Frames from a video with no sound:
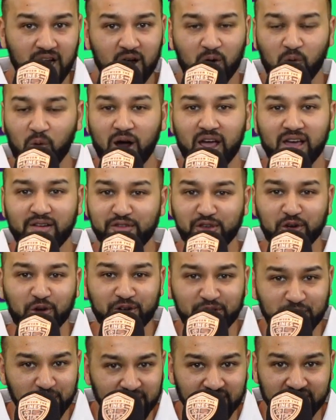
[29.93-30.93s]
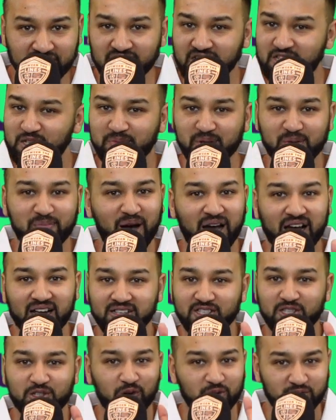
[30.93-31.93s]
Whatever you're doing, you need to be buying
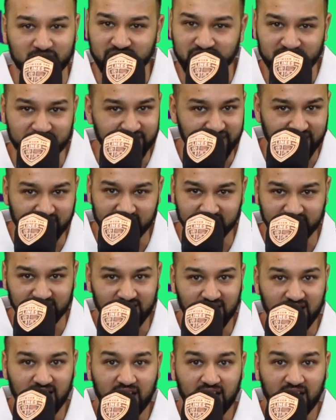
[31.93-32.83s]
stocks and shares.